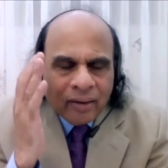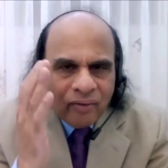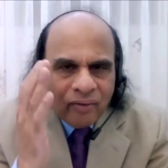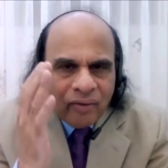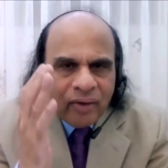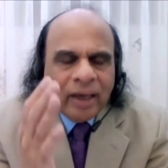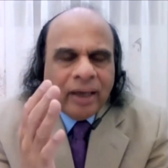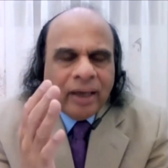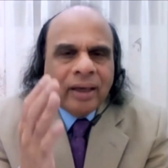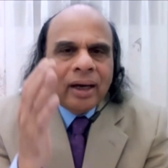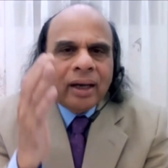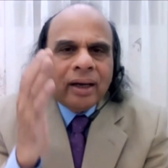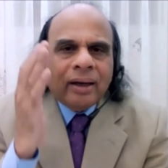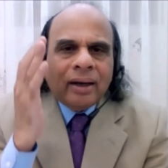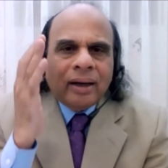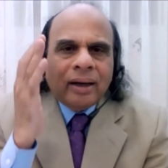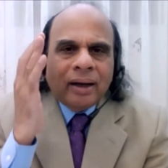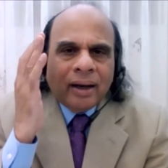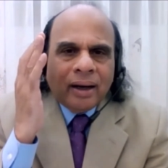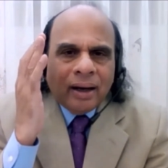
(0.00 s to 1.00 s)
we
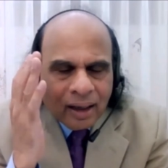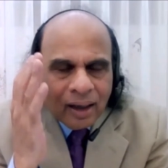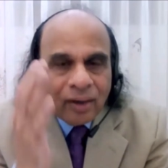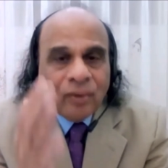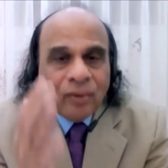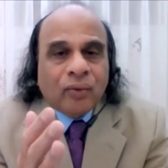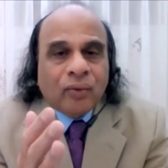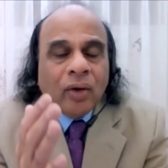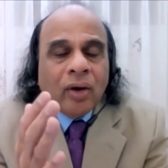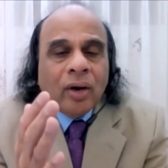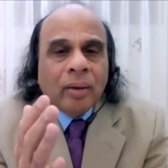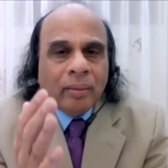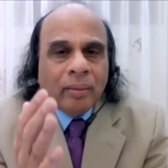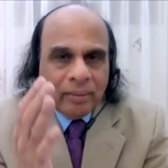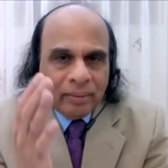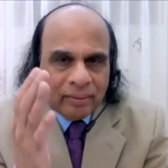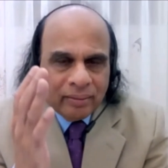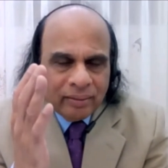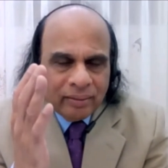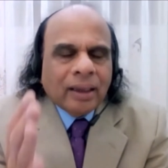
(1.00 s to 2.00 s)
can
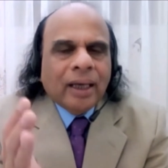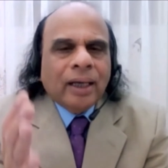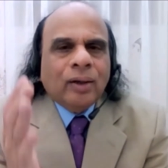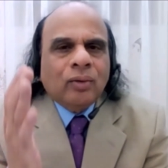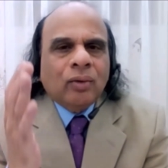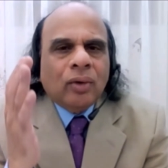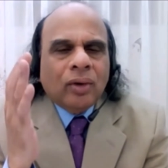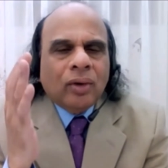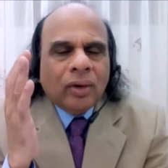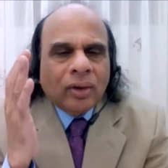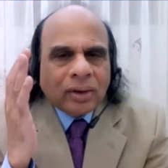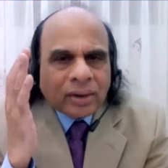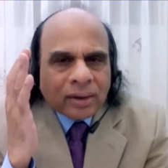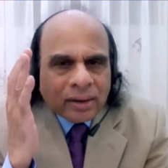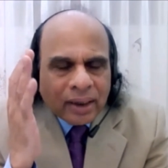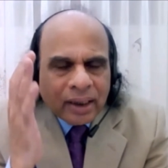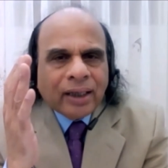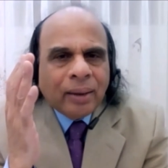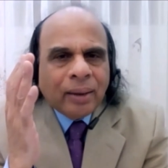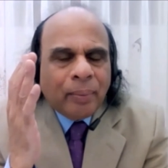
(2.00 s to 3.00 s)
confirm that was
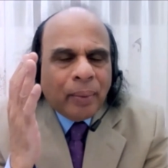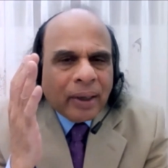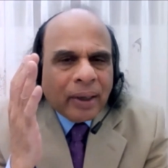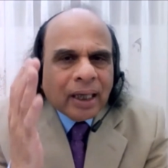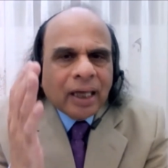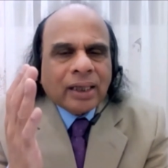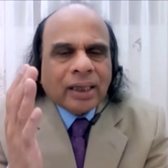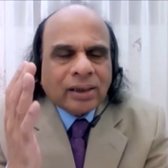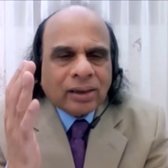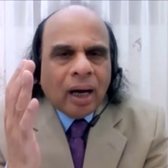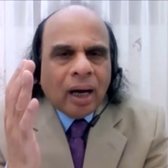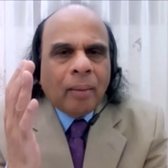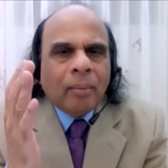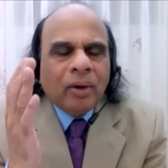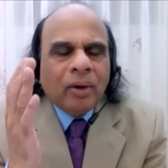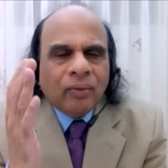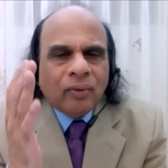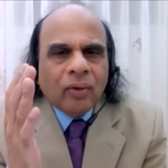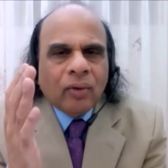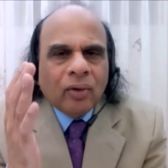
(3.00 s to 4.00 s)
a typical
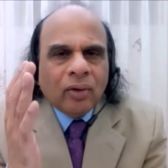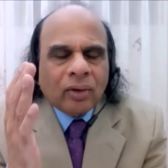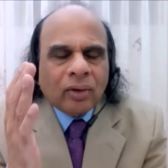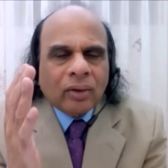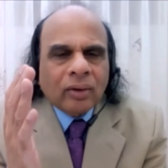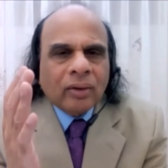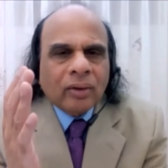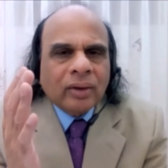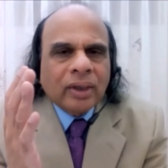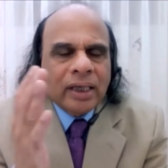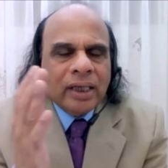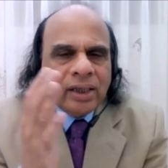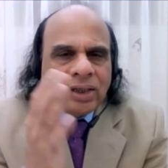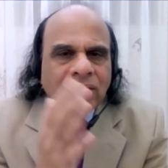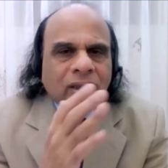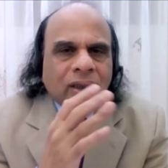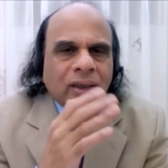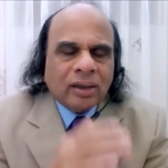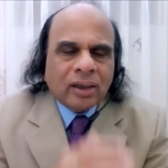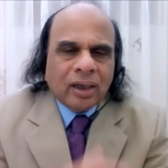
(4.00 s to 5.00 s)
example for the
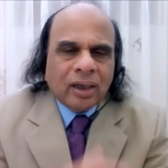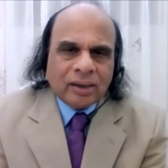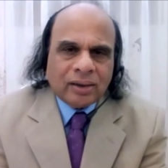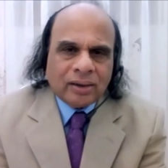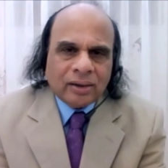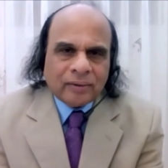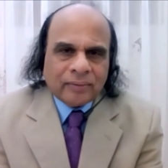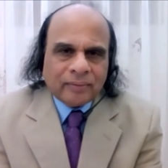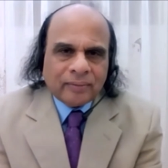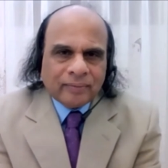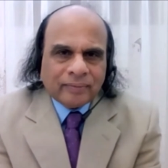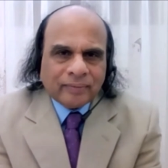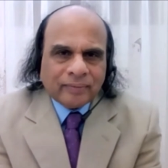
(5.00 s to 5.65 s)
Eastern culture.